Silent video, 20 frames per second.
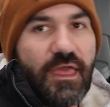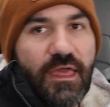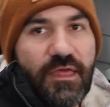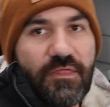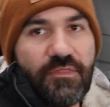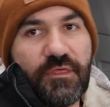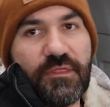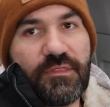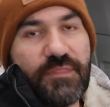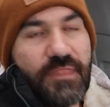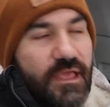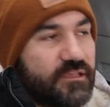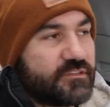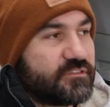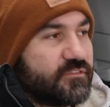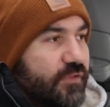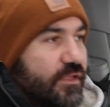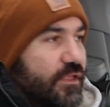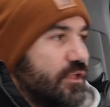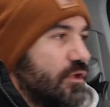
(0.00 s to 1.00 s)
In the
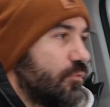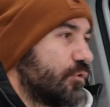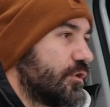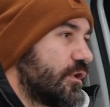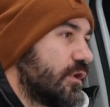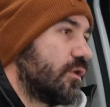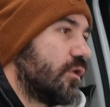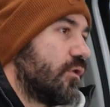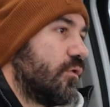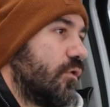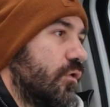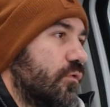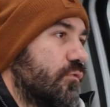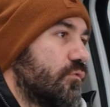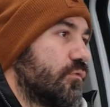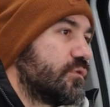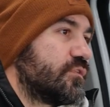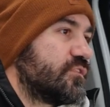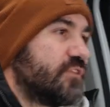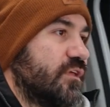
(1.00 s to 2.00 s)
next video, we're going to go
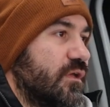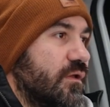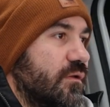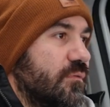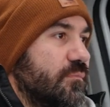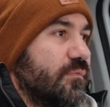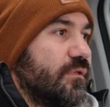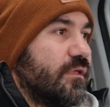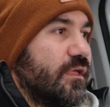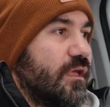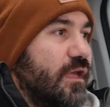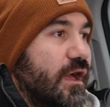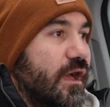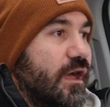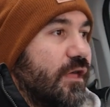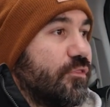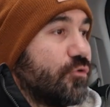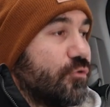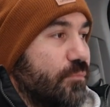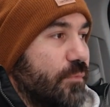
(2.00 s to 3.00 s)
over some
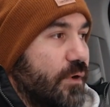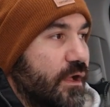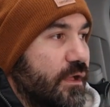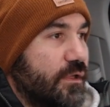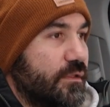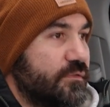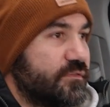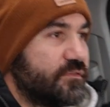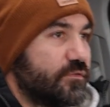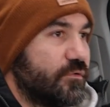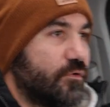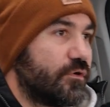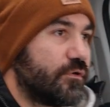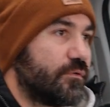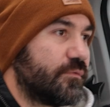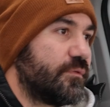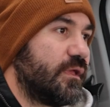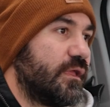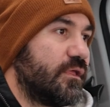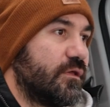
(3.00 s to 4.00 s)
other mods,
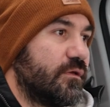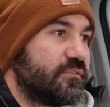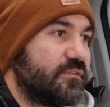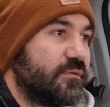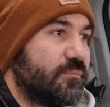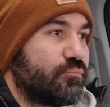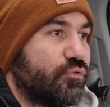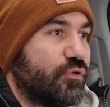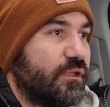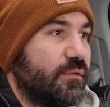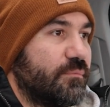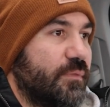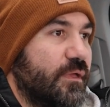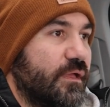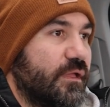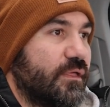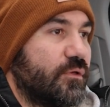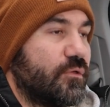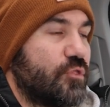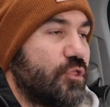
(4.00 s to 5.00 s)
or, you know, some pretty
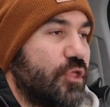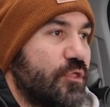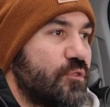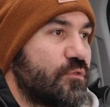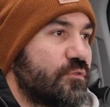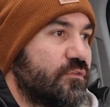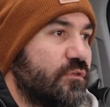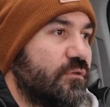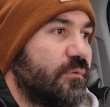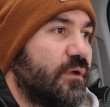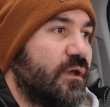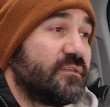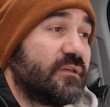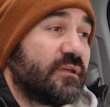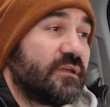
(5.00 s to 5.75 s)
big, you know, changes to mods.